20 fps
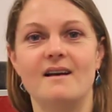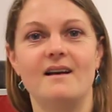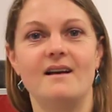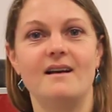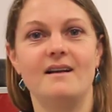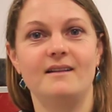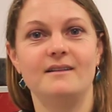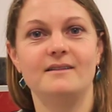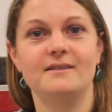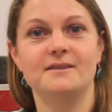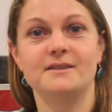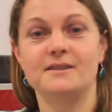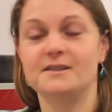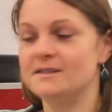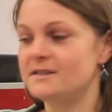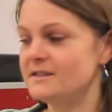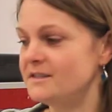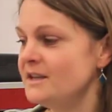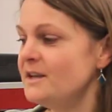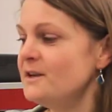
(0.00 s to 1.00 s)
I'll
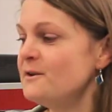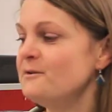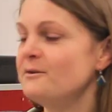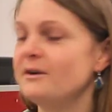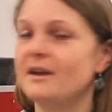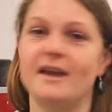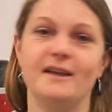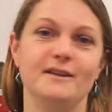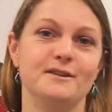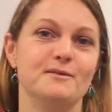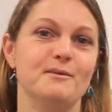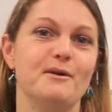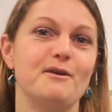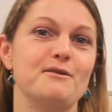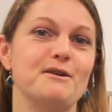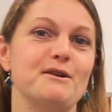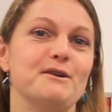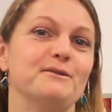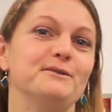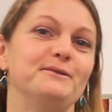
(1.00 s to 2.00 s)
see you again
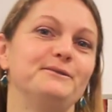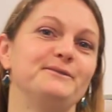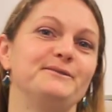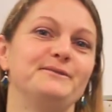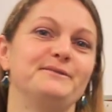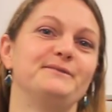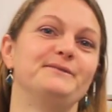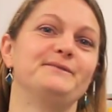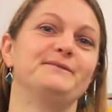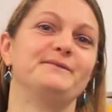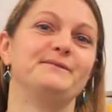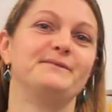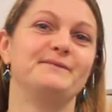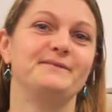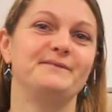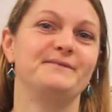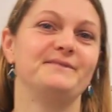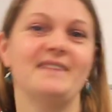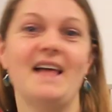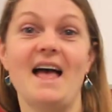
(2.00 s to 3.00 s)
tomorrow,
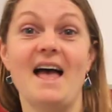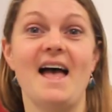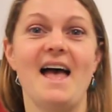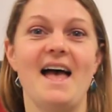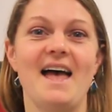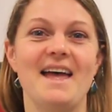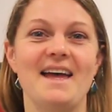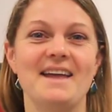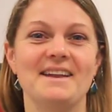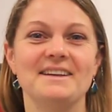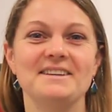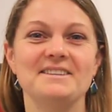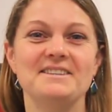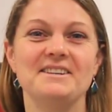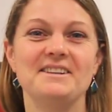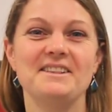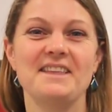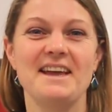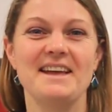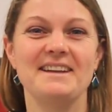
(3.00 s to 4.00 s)
and
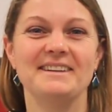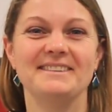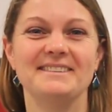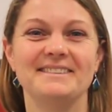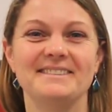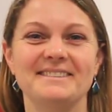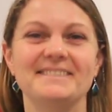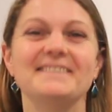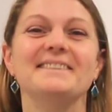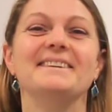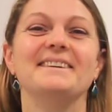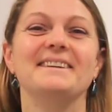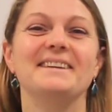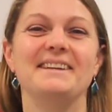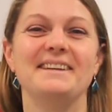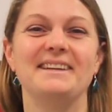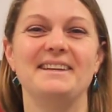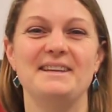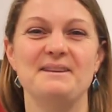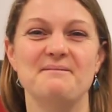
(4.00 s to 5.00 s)
until then,
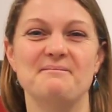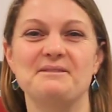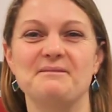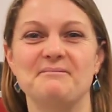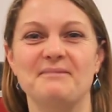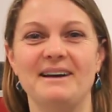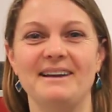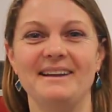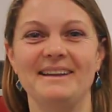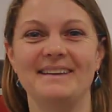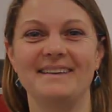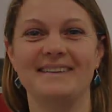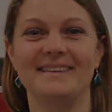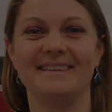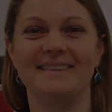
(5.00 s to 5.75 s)
keep smiling.